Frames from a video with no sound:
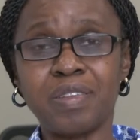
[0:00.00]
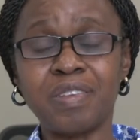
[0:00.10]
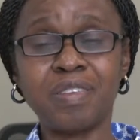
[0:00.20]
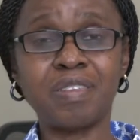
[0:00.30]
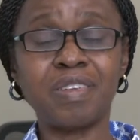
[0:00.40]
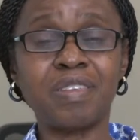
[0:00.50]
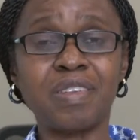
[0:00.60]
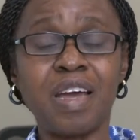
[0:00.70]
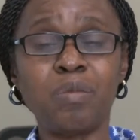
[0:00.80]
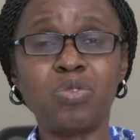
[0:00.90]
This is the
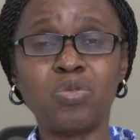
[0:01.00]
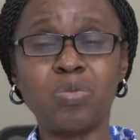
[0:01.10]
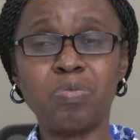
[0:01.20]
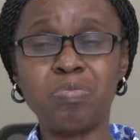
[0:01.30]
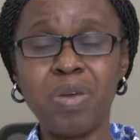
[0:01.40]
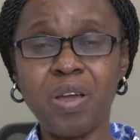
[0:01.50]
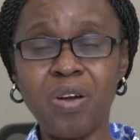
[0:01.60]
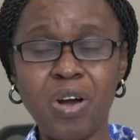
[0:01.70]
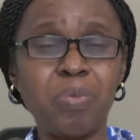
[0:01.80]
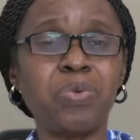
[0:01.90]
time to make
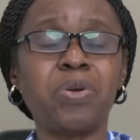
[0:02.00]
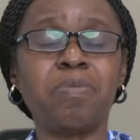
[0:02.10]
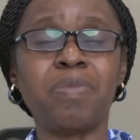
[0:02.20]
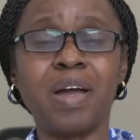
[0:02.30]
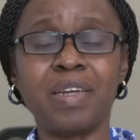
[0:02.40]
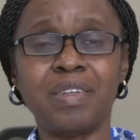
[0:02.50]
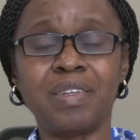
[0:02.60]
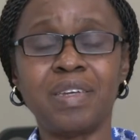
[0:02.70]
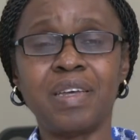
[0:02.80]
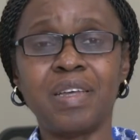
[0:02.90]
up your
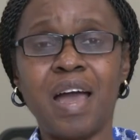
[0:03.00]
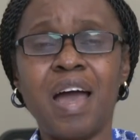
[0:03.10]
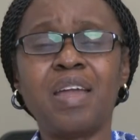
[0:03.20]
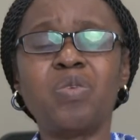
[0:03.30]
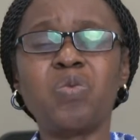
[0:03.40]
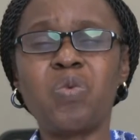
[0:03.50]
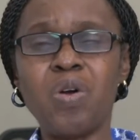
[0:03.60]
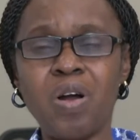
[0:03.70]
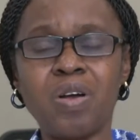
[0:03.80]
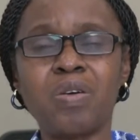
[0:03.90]
mind and
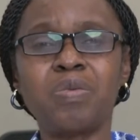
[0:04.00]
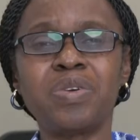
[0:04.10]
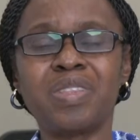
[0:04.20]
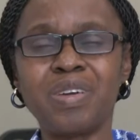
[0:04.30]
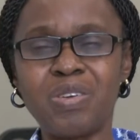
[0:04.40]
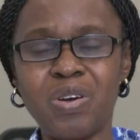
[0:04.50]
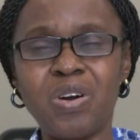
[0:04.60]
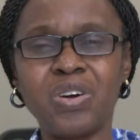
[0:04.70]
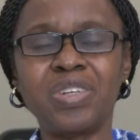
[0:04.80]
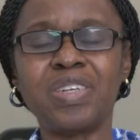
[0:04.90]
walk with
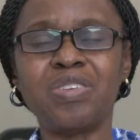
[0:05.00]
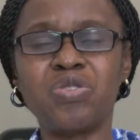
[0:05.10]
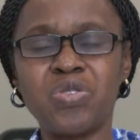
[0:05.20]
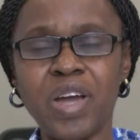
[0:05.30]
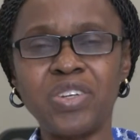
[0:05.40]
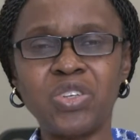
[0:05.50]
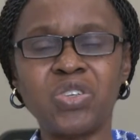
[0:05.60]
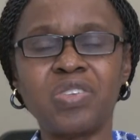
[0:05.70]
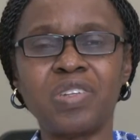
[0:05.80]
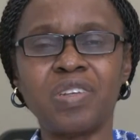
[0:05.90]
God in
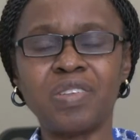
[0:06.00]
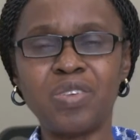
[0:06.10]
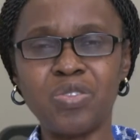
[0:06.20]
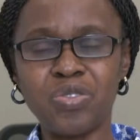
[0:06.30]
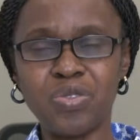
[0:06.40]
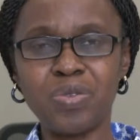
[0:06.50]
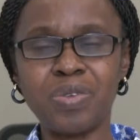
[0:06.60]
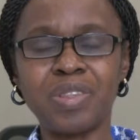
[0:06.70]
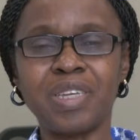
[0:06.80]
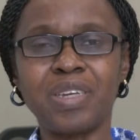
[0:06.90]
righteousness, in
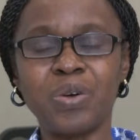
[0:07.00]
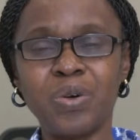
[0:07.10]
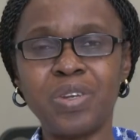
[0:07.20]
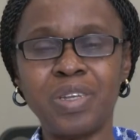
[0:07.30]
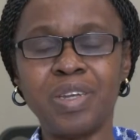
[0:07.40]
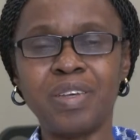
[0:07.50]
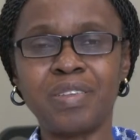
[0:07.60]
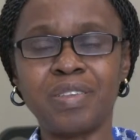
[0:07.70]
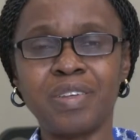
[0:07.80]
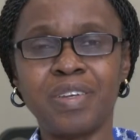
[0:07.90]
truth, in
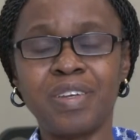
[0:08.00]
holiness.